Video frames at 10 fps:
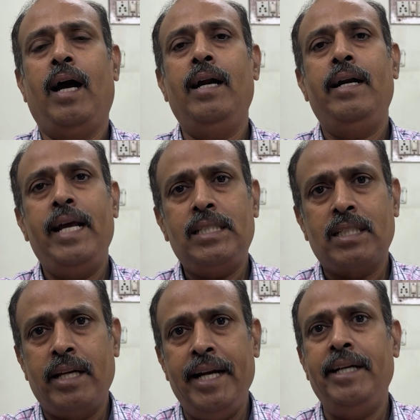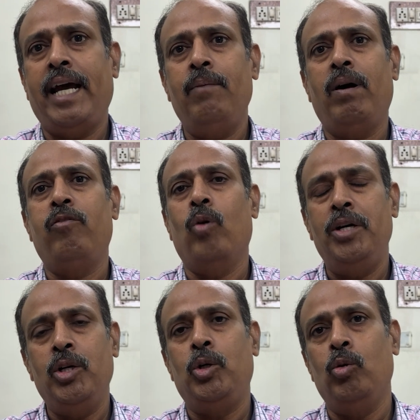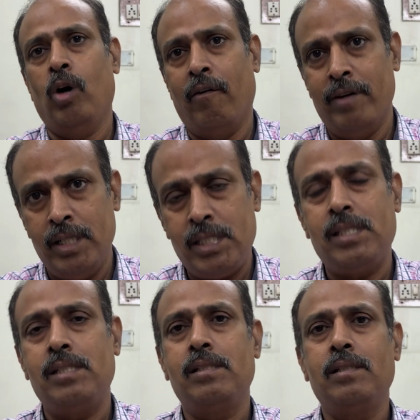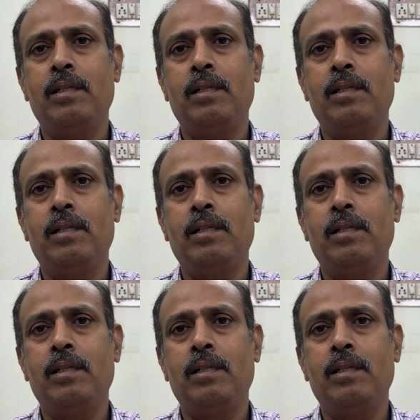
and less screen time of 1 to 2 hours.